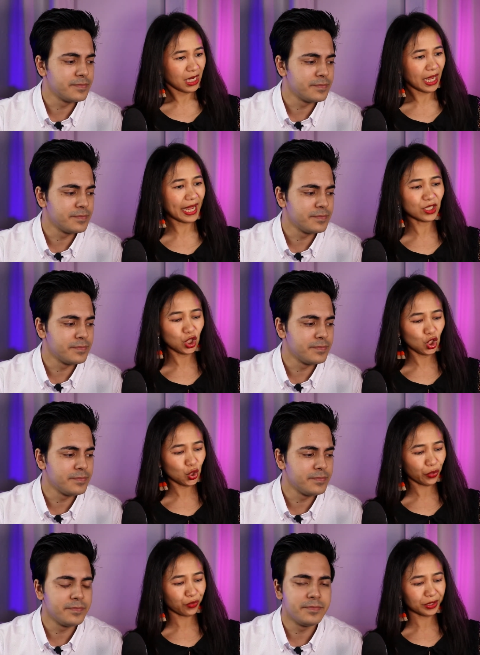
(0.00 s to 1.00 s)
Speaker 1: Yeah. In
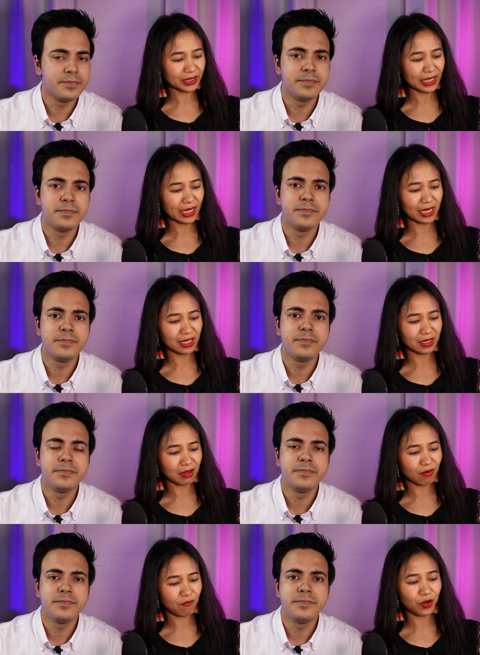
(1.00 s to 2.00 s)
Luke 13,
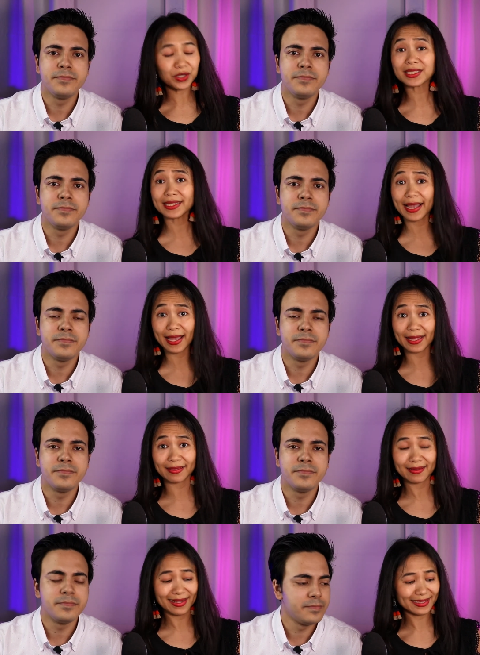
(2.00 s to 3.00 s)
verse
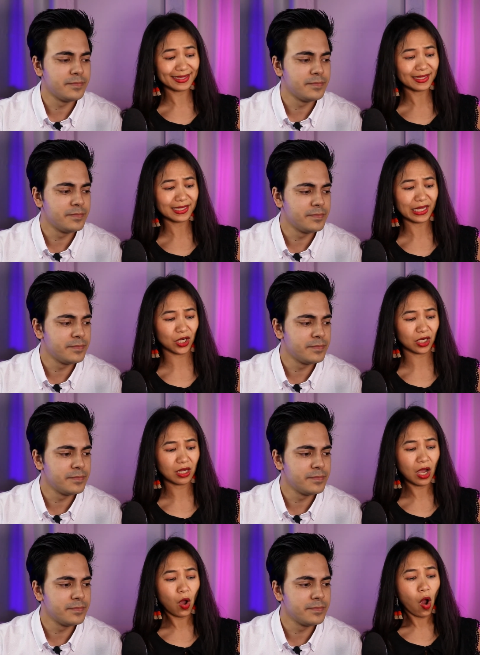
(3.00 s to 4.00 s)
10, it says here,
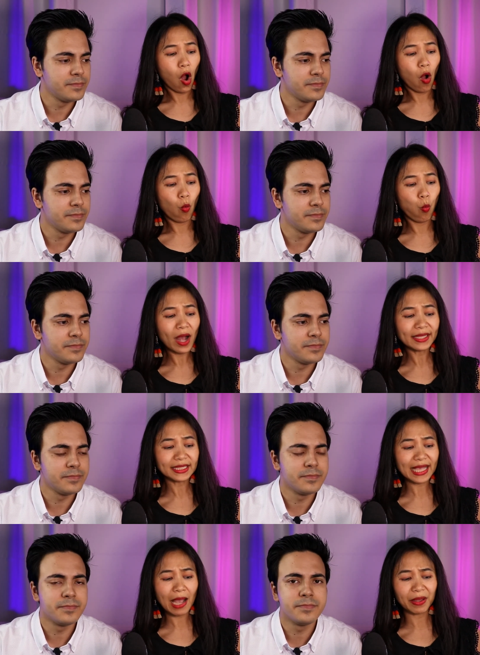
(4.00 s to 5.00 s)
One
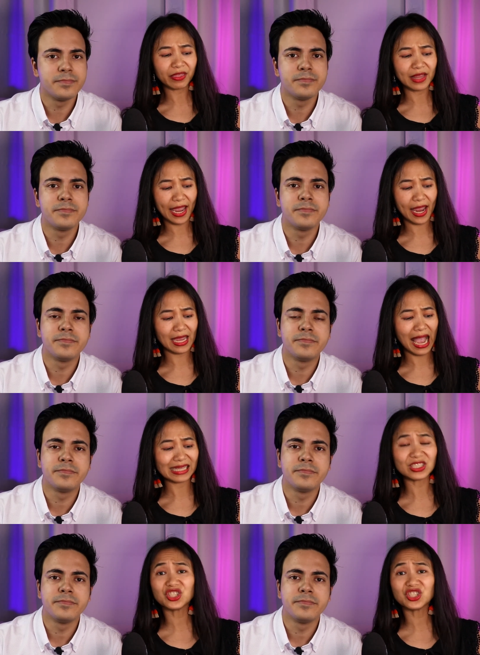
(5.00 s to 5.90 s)
Sabbath day, as